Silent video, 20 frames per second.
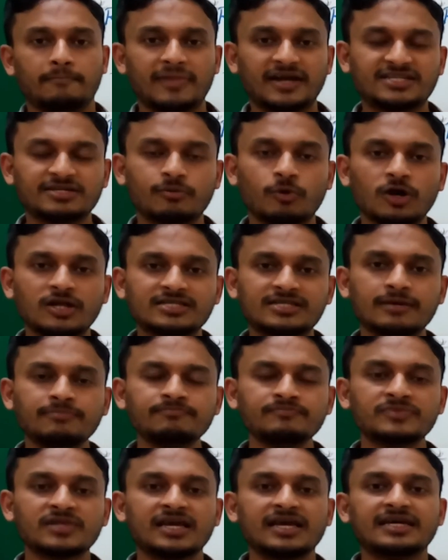
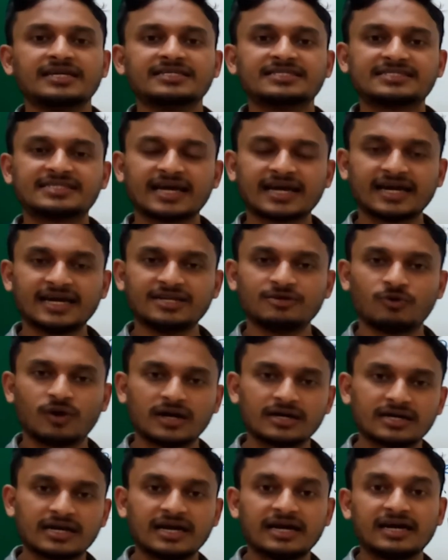metabolism. Second
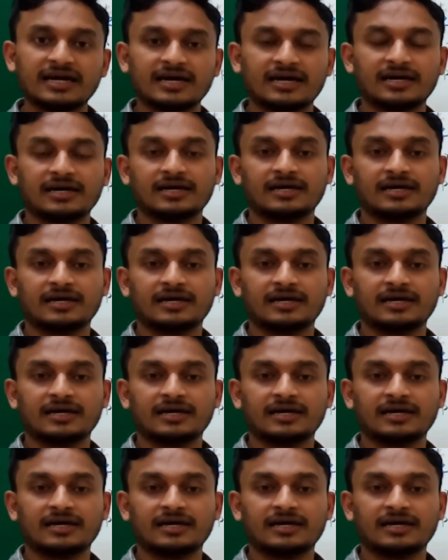one,